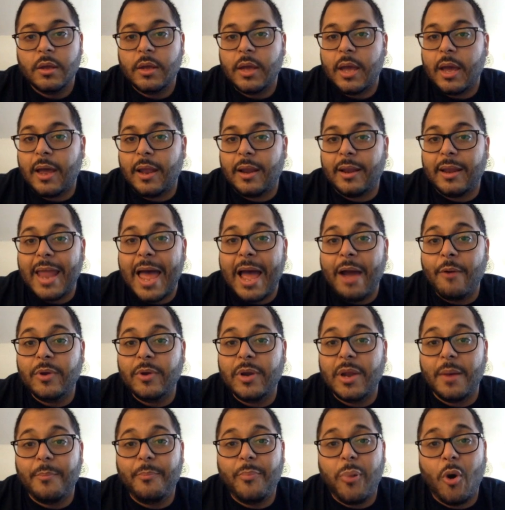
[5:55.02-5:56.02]

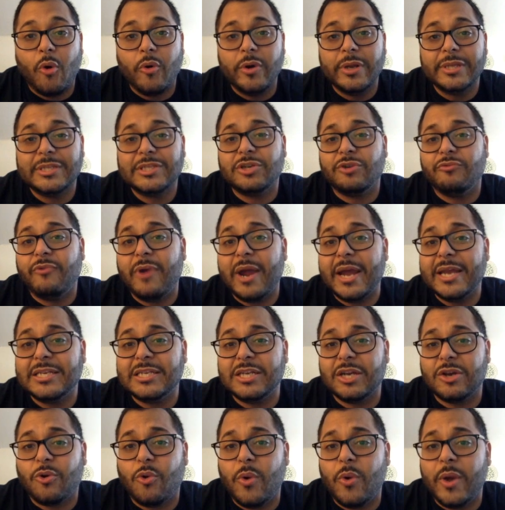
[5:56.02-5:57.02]
allowing the opponent to rage
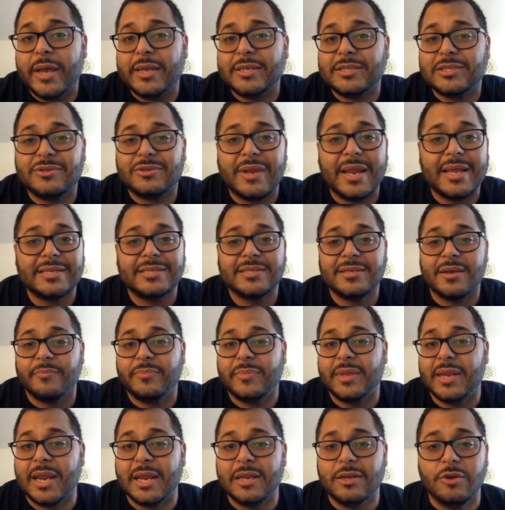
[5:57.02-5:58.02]
and quit. So that's
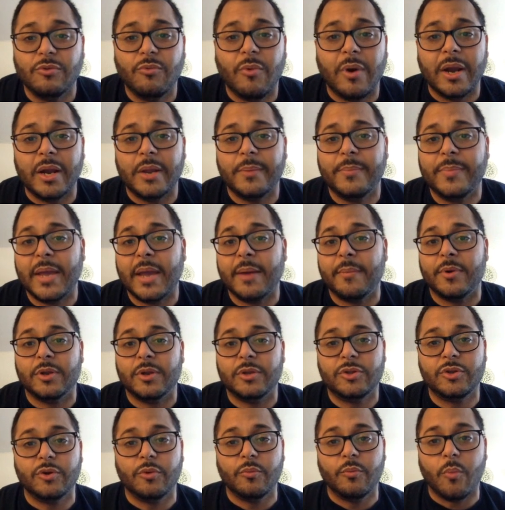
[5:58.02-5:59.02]
something that you want to be able
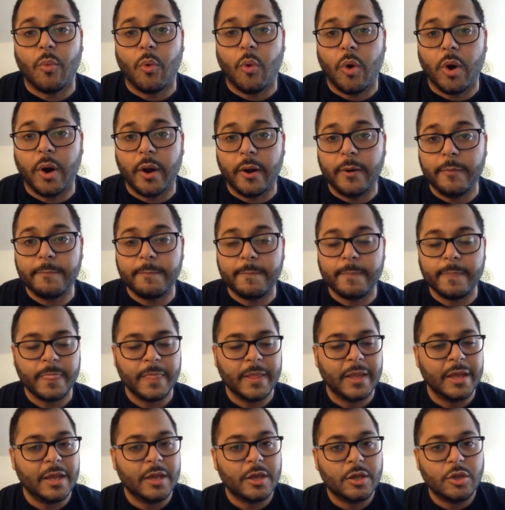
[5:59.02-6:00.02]
to do more.
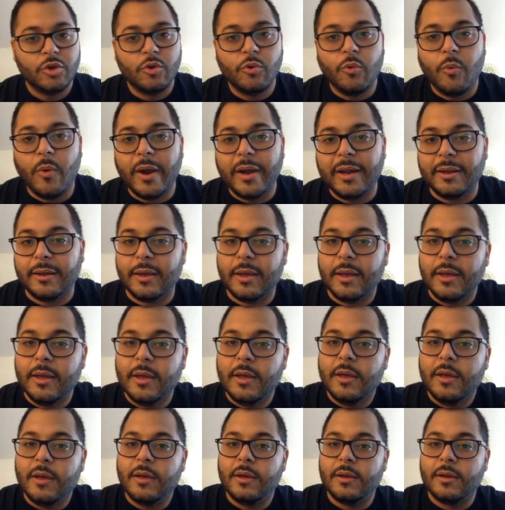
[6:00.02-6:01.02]
You want to
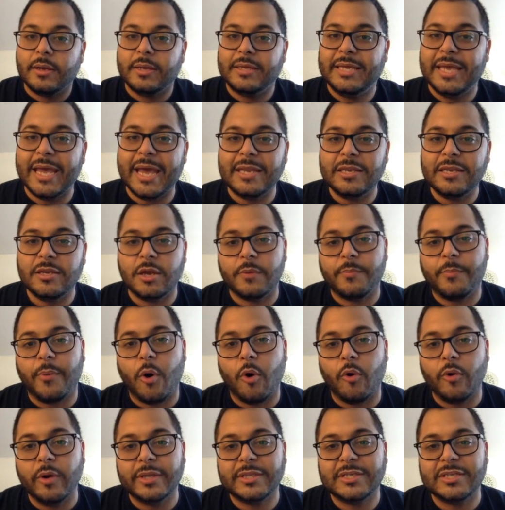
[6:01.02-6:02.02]
get your
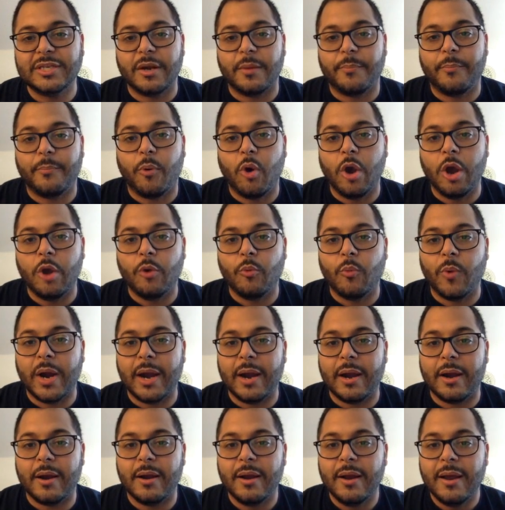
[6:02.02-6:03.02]
opponent to the point
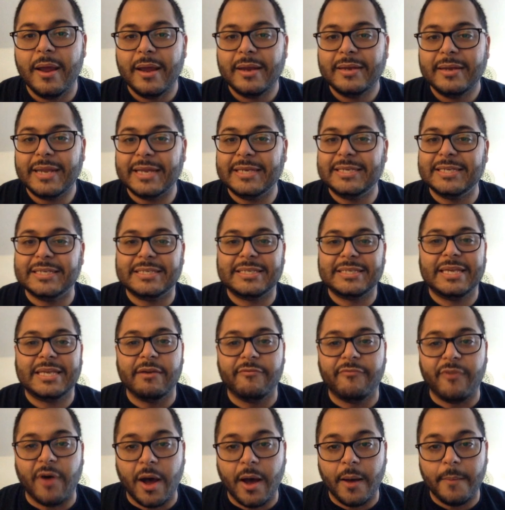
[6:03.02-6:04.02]
where they just
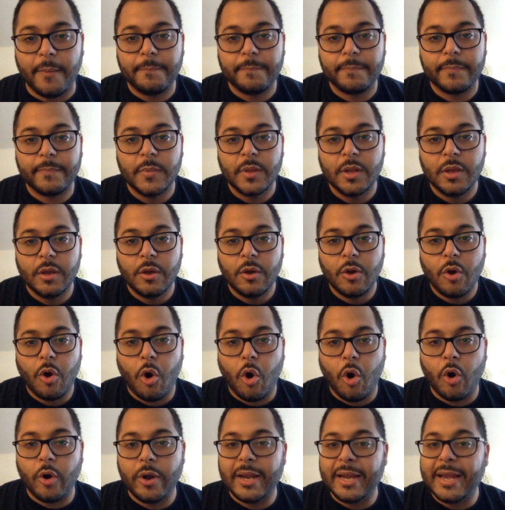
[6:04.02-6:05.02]
give up,
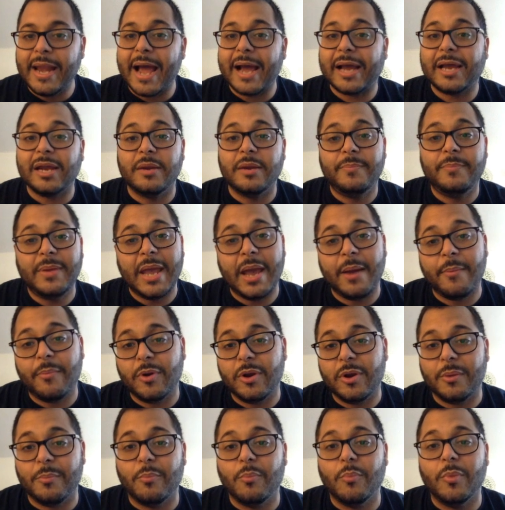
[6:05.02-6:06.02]
or they're not going to be
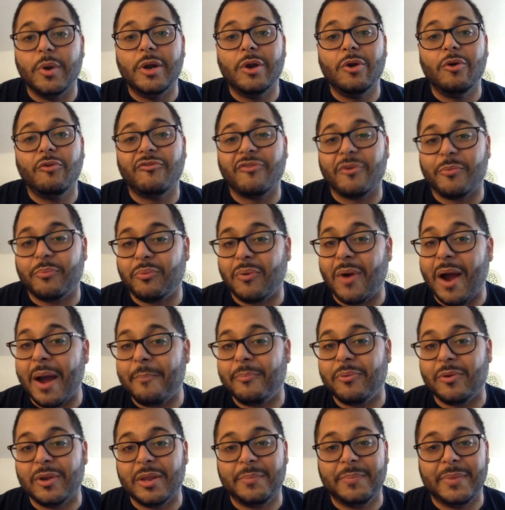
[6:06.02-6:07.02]
able to maneuver
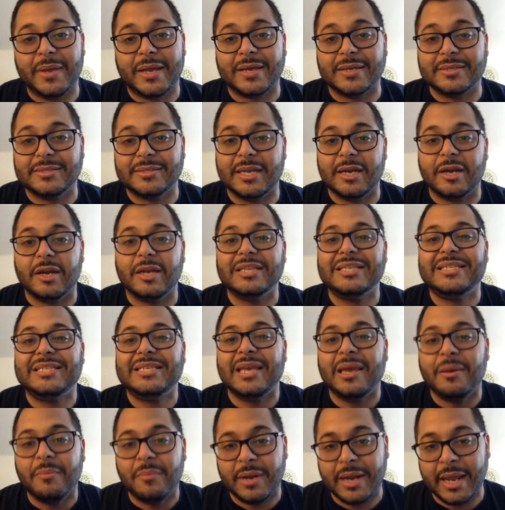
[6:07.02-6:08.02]
properly because they're
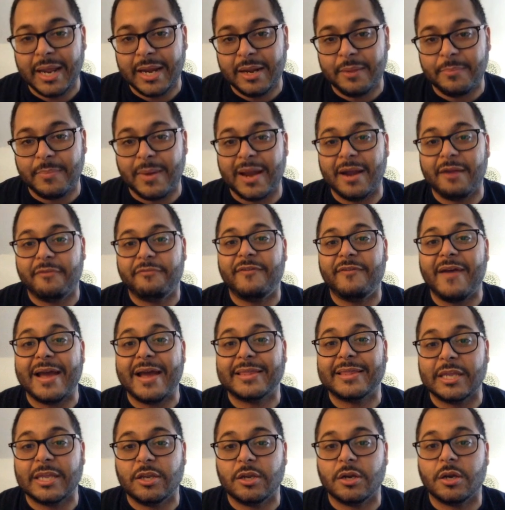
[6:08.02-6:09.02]
intimidated by the
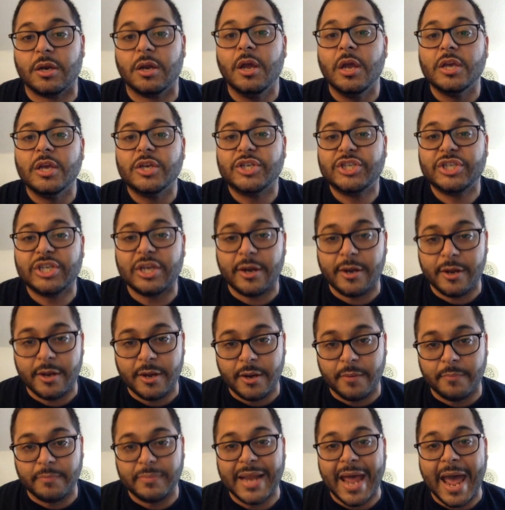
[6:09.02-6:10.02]
fact that you're shutting
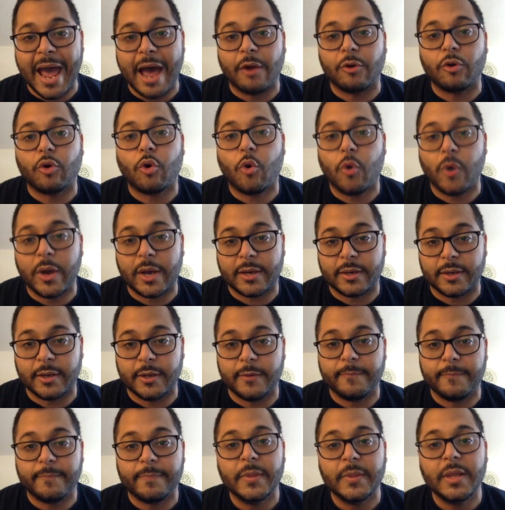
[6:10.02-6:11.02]
them down quickly.
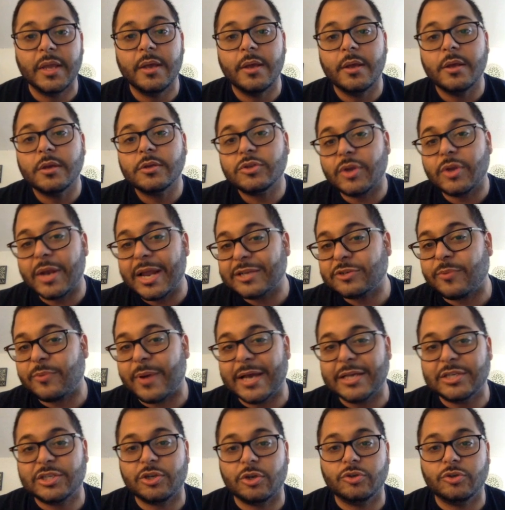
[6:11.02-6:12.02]
So that's
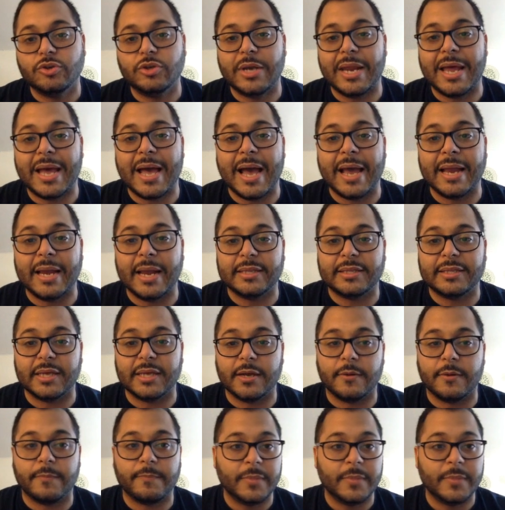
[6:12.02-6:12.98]
why I showed you that highlight there.